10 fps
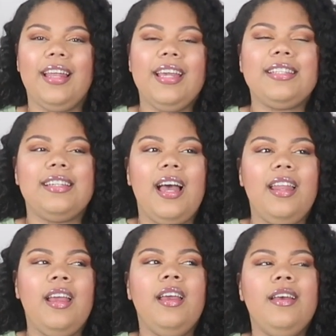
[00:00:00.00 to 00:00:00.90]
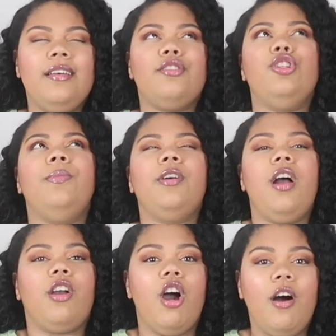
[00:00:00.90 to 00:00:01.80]
Like, it's not super
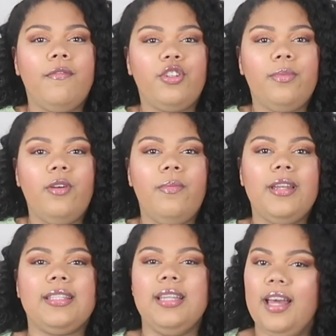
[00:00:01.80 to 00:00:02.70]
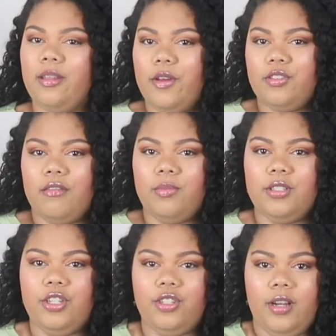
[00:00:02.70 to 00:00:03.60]
uncomfortable, but it's not the most comfortable
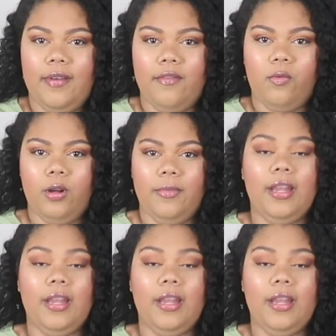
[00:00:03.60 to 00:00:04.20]
t-shirt I've ever worn.